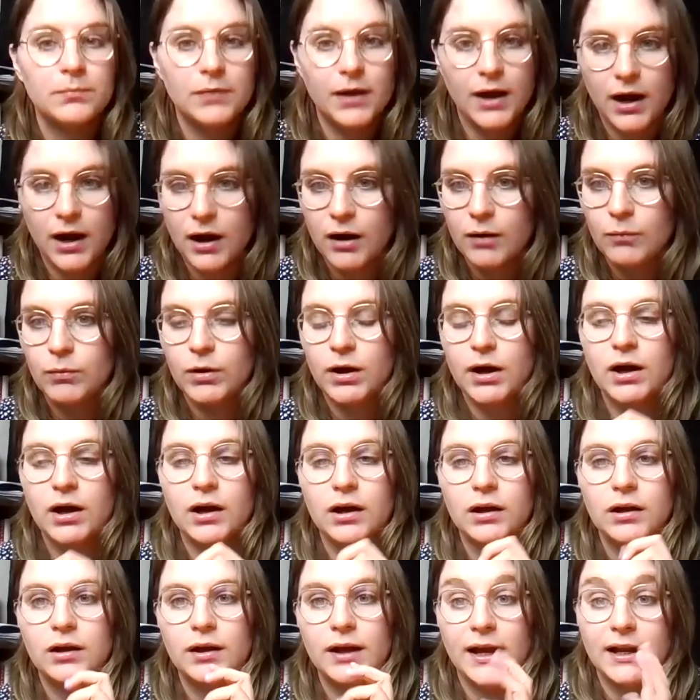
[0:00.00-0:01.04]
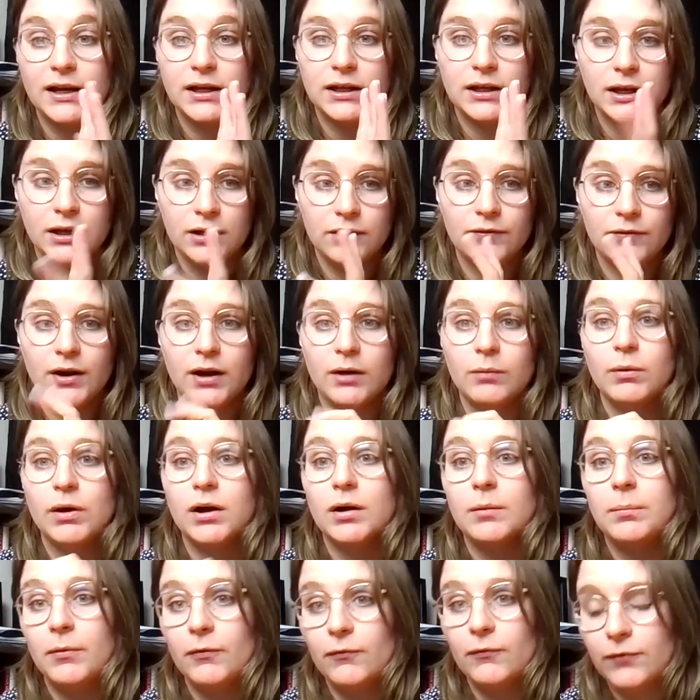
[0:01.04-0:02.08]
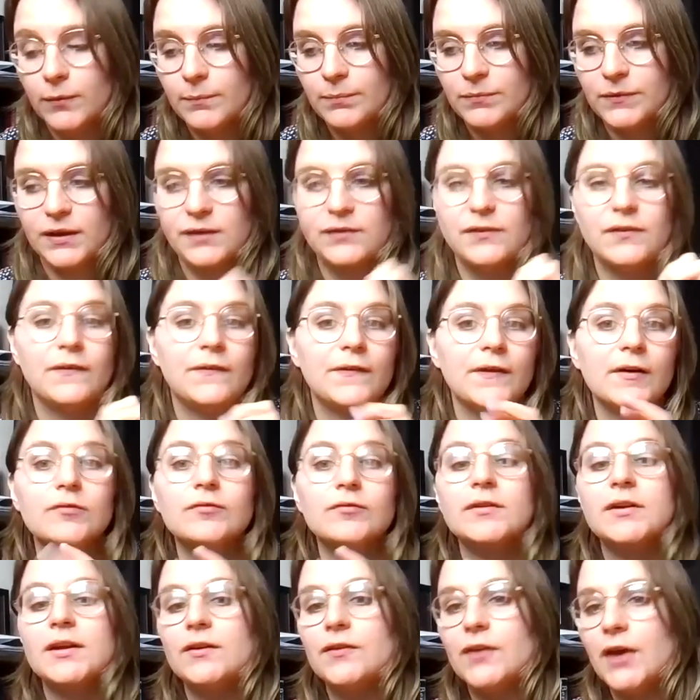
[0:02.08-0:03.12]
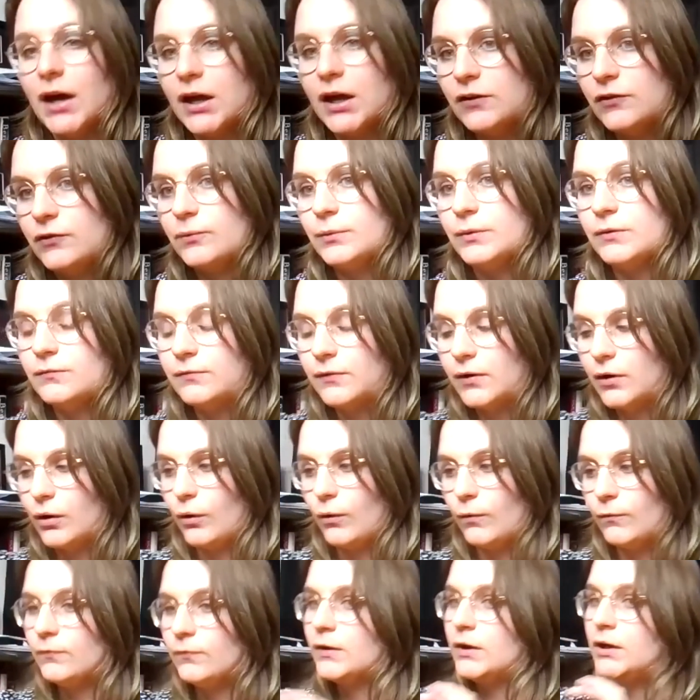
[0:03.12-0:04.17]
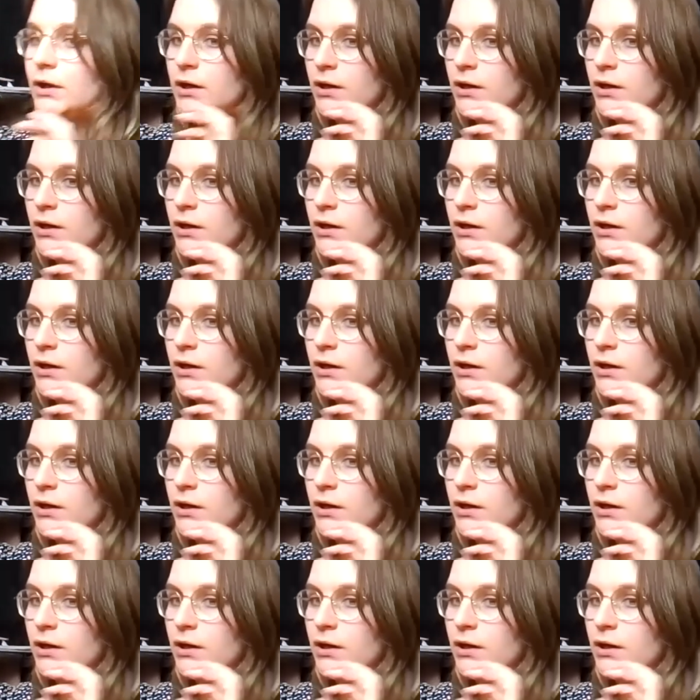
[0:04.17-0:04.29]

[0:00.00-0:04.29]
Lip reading: Artwork, any kind of artwork, but from the 1970s had to involve